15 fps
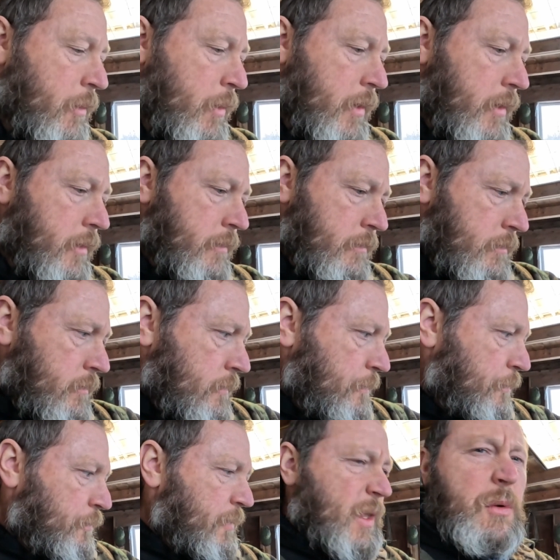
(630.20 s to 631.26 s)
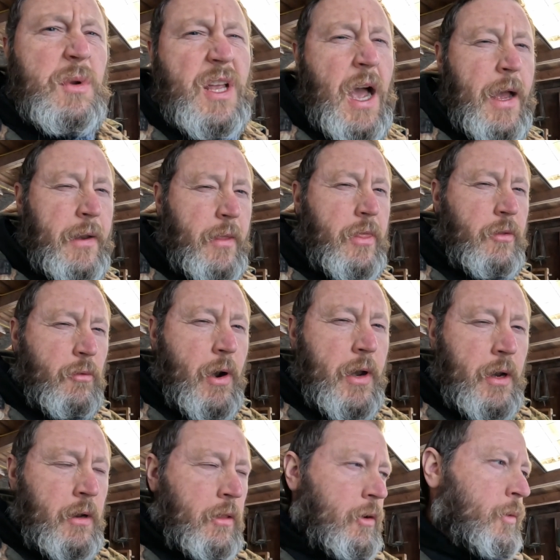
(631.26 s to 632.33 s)
where it would kind of thread
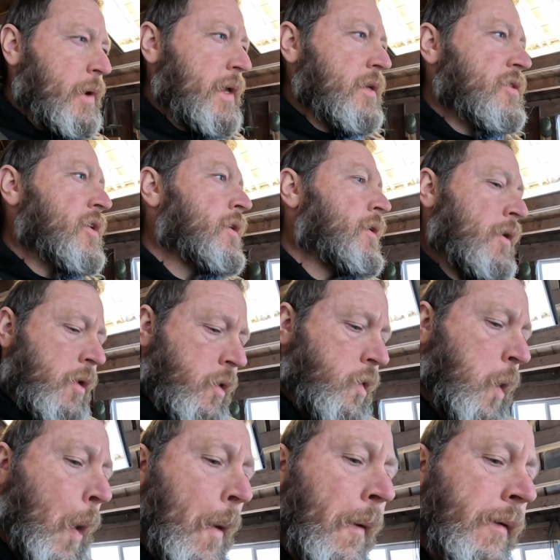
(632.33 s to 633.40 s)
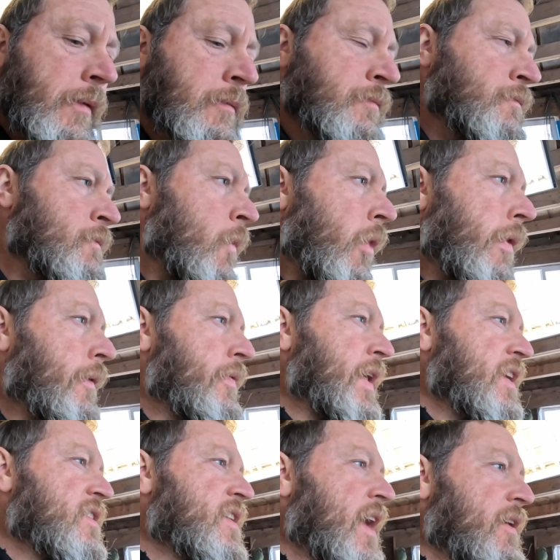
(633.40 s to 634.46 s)
in a little ways.
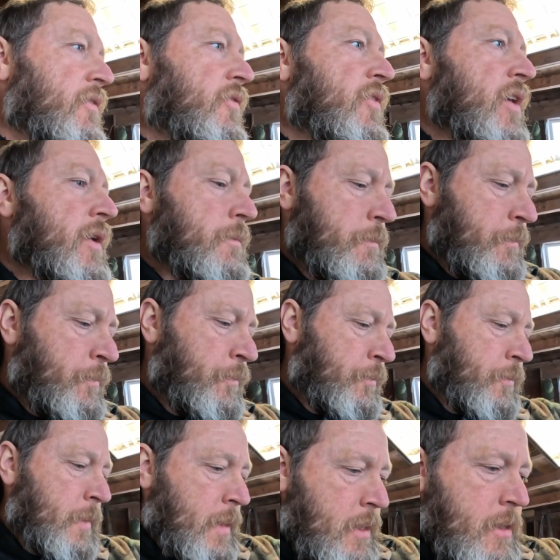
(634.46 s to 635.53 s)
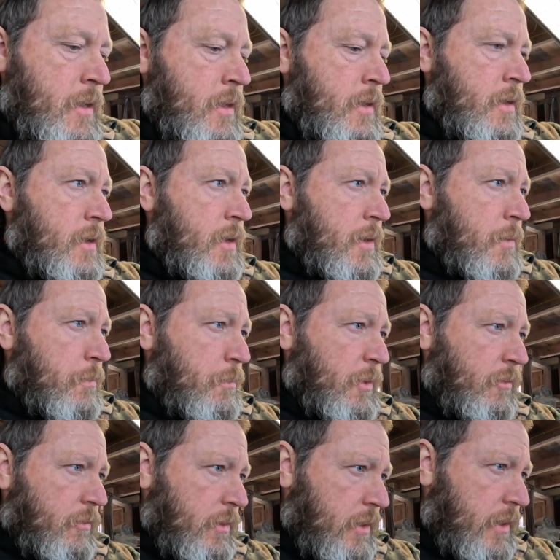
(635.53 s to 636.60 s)
Nice tight fit.
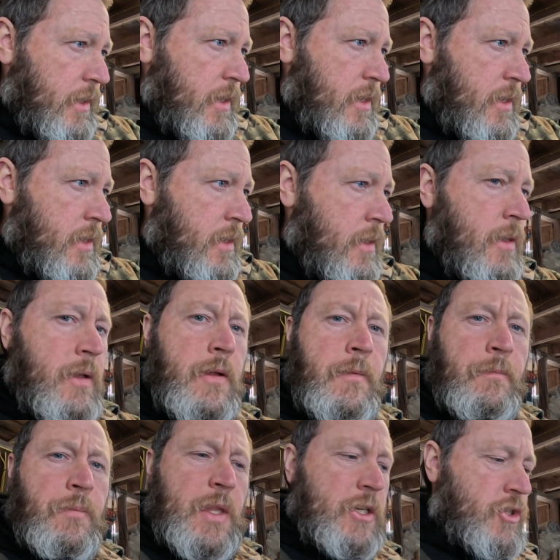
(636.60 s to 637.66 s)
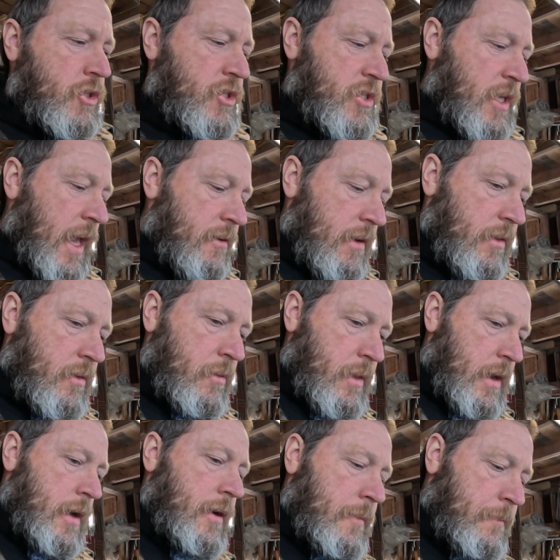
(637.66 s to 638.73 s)
But really, it should slide right through
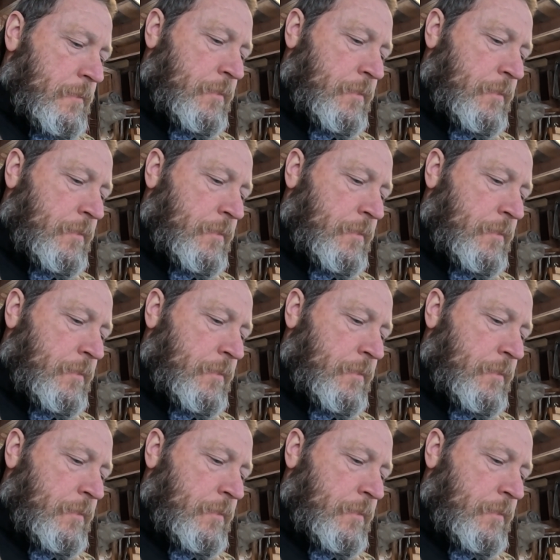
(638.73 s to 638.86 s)
there.